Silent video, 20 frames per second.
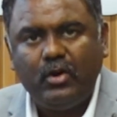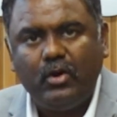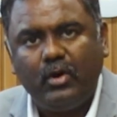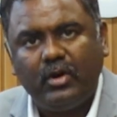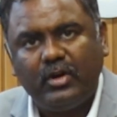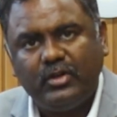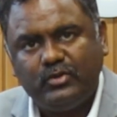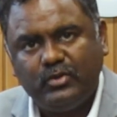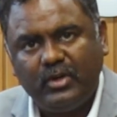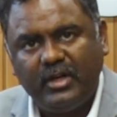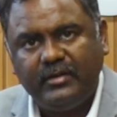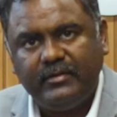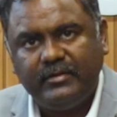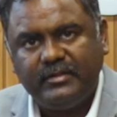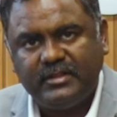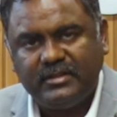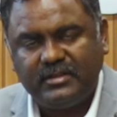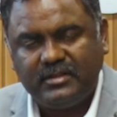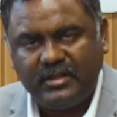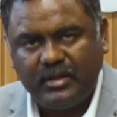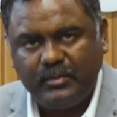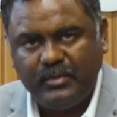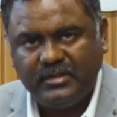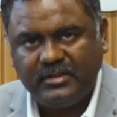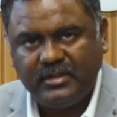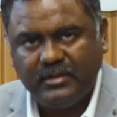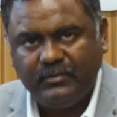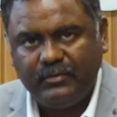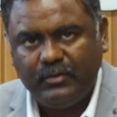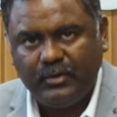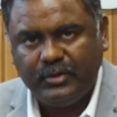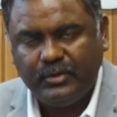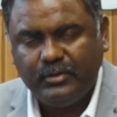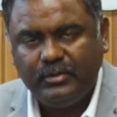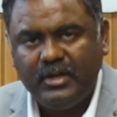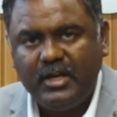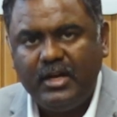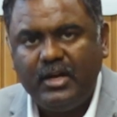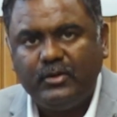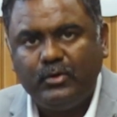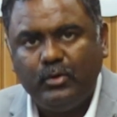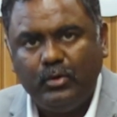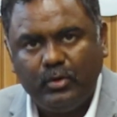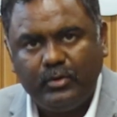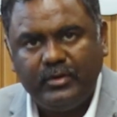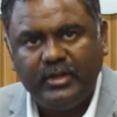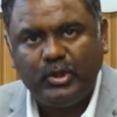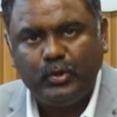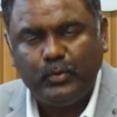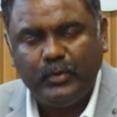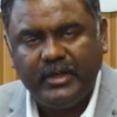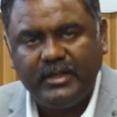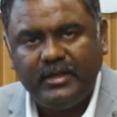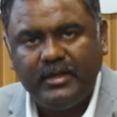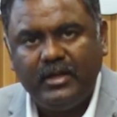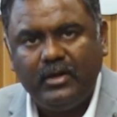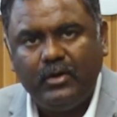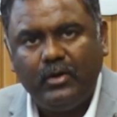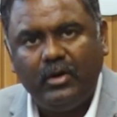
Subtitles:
or a joint which is troublesome for you to look into it,